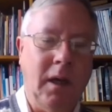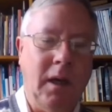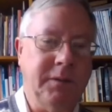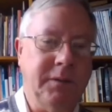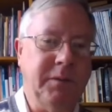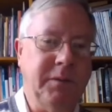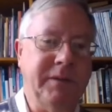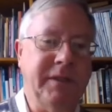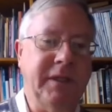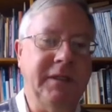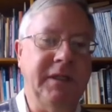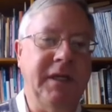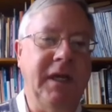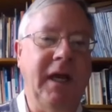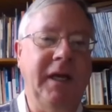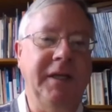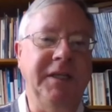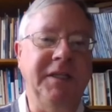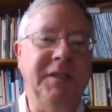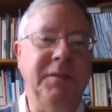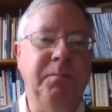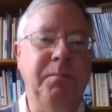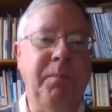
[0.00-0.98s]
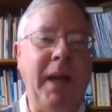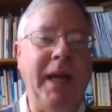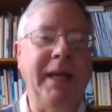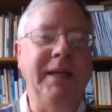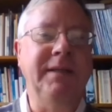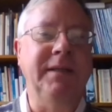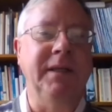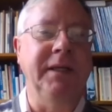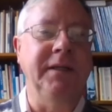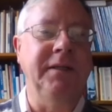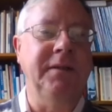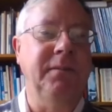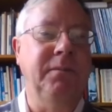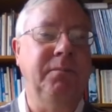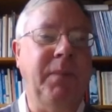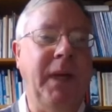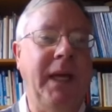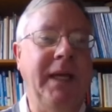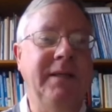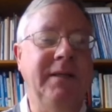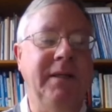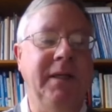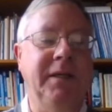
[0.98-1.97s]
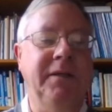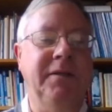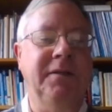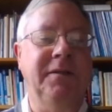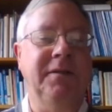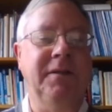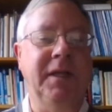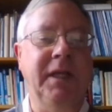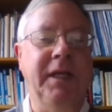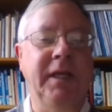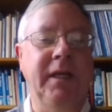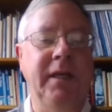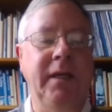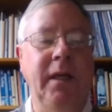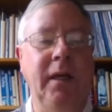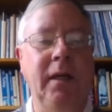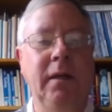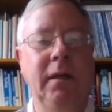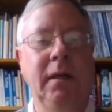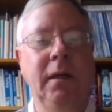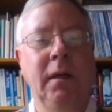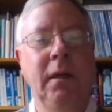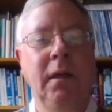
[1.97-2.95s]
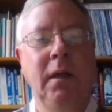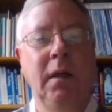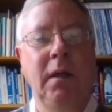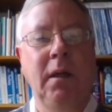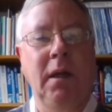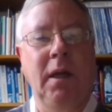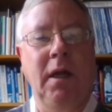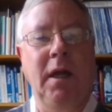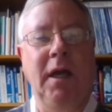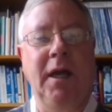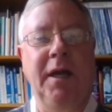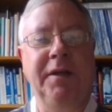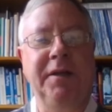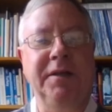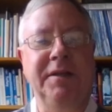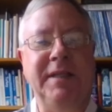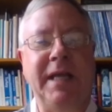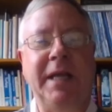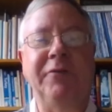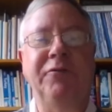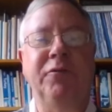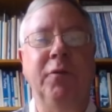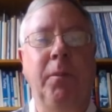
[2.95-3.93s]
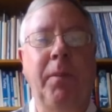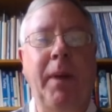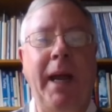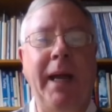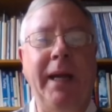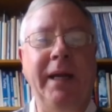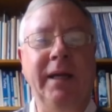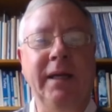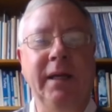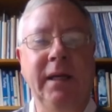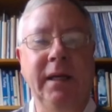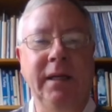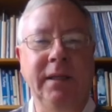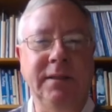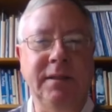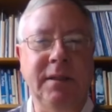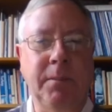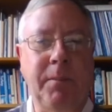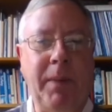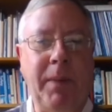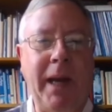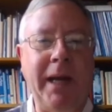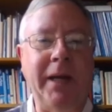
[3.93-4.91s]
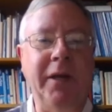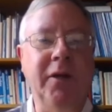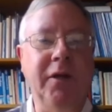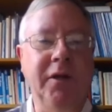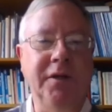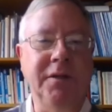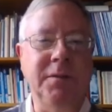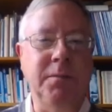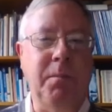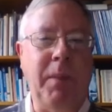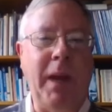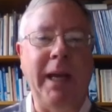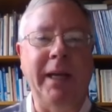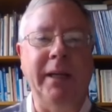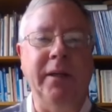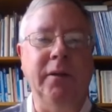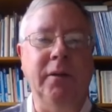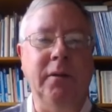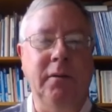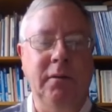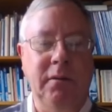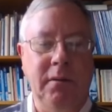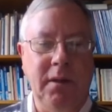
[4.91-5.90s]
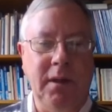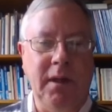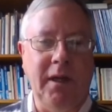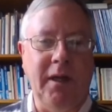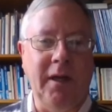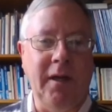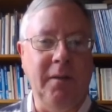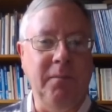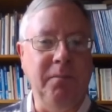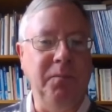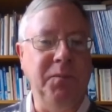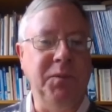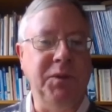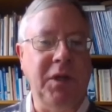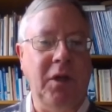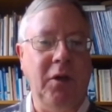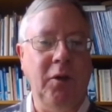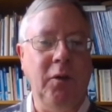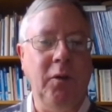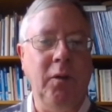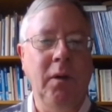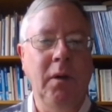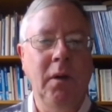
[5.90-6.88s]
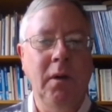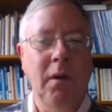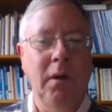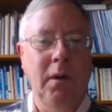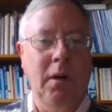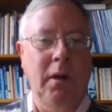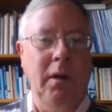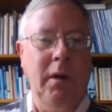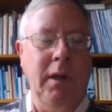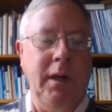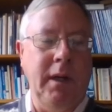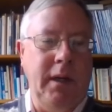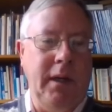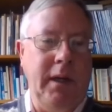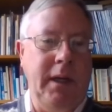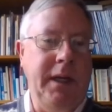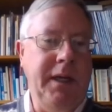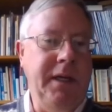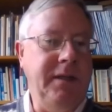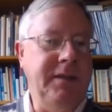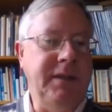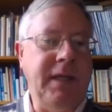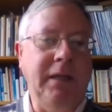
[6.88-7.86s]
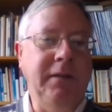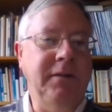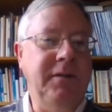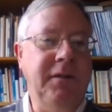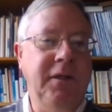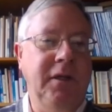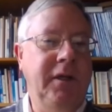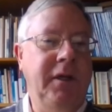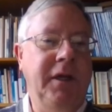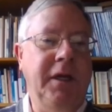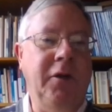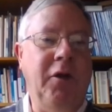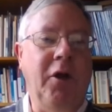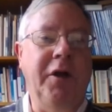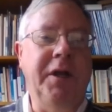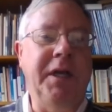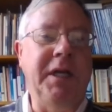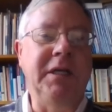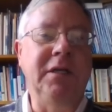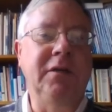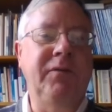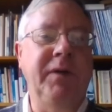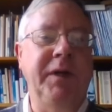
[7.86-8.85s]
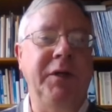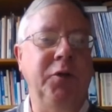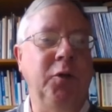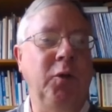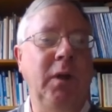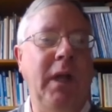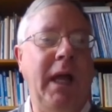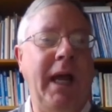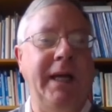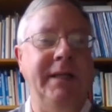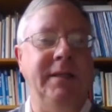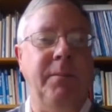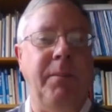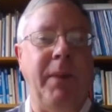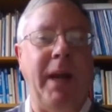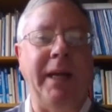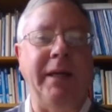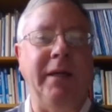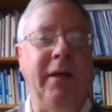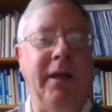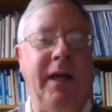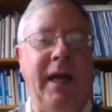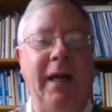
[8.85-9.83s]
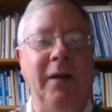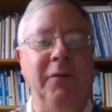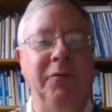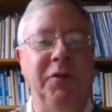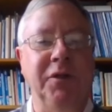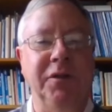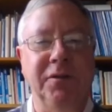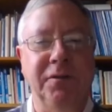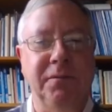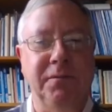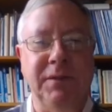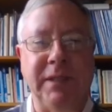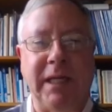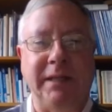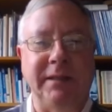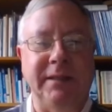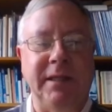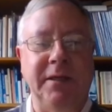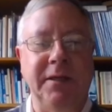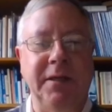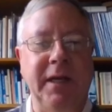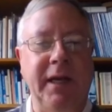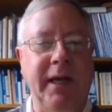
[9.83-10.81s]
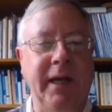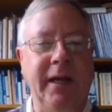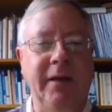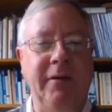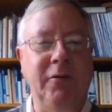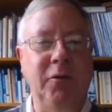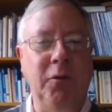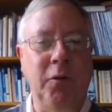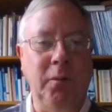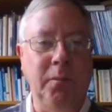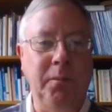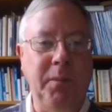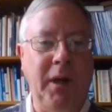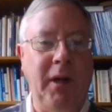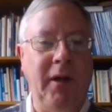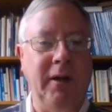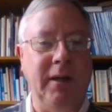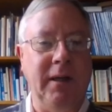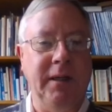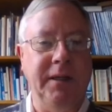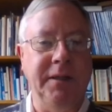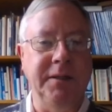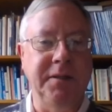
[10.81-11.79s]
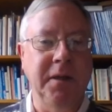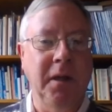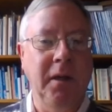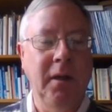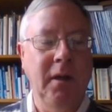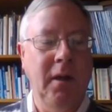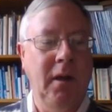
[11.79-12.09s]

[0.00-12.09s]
I suppose at its basics, the central bank is the banker's bank. So in the sense that an individual has a bank account at Santander or Barclays,